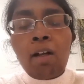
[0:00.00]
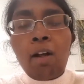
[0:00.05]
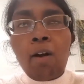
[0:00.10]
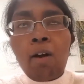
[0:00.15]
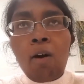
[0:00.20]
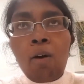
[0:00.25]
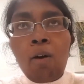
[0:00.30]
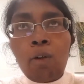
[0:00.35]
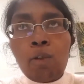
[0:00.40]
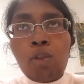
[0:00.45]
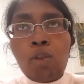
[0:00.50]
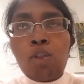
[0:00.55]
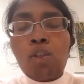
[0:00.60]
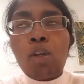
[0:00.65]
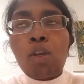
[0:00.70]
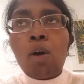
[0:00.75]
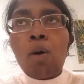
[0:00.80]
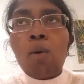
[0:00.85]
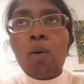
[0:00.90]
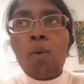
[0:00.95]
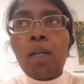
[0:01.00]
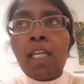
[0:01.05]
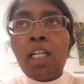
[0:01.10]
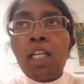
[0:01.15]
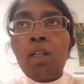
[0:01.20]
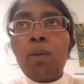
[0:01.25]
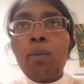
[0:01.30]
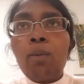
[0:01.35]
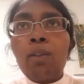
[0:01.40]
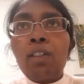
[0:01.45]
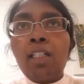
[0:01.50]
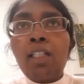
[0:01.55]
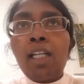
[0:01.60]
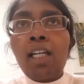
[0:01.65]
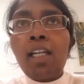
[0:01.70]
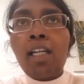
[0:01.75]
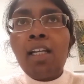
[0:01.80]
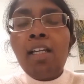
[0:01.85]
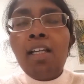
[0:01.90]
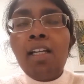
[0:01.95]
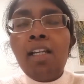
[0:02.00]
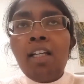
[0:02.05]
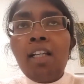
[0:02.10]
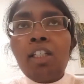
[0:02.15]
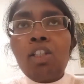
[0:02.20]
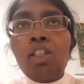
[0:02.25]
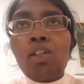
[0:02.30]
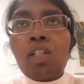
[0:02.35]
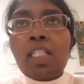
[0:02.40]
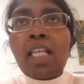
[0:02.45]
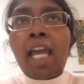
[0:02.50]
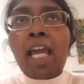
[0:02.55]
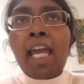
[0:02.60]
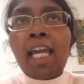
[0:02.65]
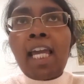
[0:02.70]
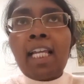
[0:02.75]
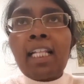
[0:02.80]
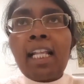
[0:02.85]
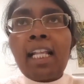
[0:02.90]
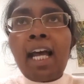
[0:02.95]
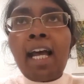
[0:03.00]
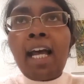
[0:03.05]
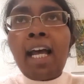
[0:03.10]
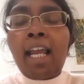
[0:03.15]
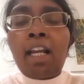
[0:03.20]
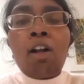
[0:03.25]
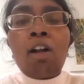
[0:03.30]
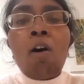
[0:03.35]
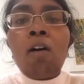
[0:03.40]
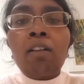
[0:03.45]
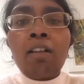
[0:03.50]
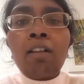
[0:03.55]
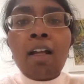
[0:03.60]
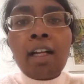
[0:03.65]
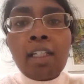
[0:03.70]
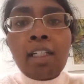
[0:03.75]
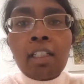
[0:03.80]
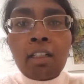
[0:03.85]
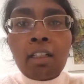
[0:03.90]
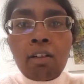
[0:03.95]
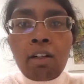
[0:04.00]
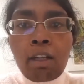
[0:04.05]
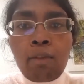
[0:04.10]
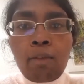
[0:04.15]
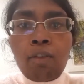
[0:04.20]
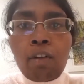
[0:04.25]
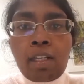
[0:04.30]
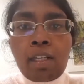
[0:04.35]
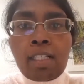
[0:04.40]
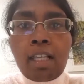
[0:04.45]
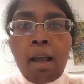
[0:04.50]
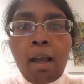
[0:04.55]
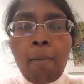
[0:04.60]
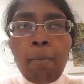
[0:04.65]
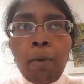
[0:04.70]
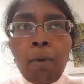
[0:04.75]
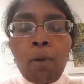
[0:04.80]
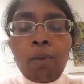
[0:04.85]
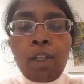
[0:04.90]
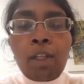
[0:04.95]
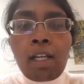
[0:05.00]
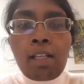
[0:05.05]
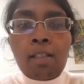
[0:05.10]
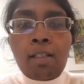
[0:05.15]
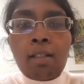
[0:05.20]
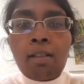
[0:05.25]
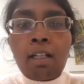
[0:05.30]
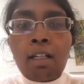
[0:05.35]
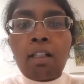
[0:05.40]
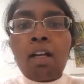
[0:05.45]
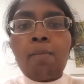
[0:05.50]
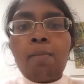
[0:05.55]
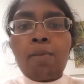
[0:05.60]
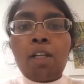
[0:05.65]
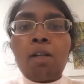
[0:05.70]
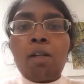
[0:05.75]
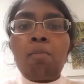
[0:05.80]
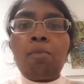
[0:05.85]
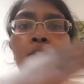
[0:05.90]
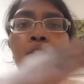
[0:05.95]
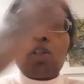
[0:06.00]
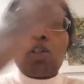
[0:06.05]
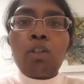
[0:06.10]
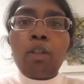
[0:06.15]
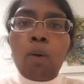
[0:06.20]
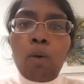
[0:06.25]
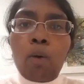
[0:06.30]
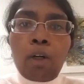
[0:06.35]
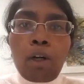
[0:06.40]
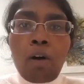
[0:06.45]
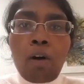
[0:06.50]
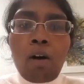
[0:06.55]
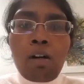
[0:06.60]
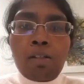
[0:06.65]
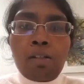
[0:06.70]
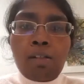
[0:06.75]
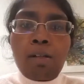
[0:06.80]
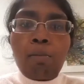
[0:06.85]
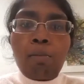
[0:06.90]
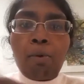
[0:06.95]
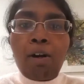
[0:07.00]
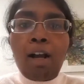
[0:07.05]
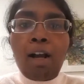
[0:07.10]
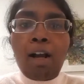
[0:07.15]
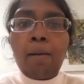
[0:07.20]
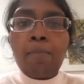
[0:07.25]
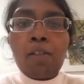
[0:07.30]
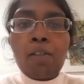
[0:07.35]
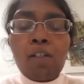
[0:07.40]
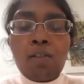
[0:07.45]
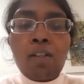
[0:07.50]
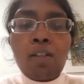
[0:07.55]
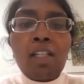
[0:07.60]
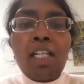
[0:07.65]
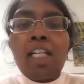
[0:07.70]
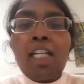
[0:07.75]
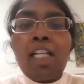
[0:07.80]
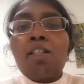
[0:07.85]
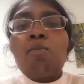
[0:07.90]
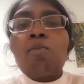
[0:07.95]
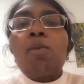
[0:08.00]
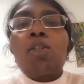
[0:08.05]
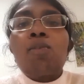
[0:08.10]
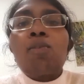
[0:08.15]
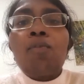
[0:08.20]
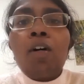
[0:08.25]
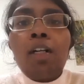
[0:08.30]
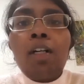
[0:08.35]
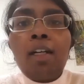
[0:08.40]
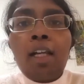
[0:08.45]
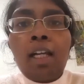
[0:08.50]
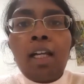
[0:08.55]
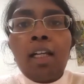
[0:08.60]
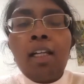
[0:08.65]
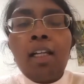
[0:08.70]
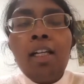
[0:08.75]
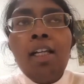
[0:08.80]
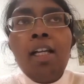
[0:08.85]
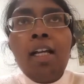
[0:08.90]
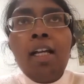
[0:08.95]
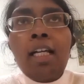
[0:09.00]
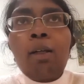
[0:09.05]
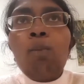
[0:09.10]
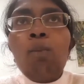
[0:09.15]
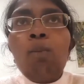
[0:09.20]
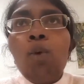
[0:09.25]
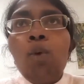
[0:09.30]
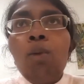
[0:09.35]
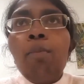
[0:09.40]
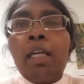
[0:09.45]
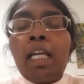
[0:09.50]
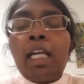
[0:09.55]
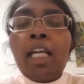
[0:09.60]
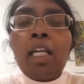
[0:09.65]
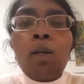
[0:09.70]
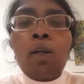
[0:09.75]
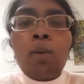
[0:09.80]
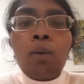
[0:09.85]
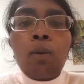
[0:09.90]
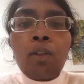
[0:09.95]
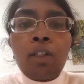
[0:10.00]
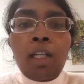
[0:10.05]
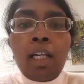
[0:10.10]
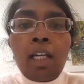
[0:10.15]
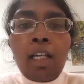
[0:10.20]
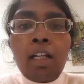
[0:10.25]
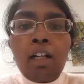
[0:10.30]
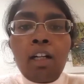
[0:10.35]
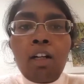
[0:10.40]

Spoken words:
also equally you're saying that an online degree, for example, that comes at a much lower cost and perhaps doesn't need as much funding, will be equally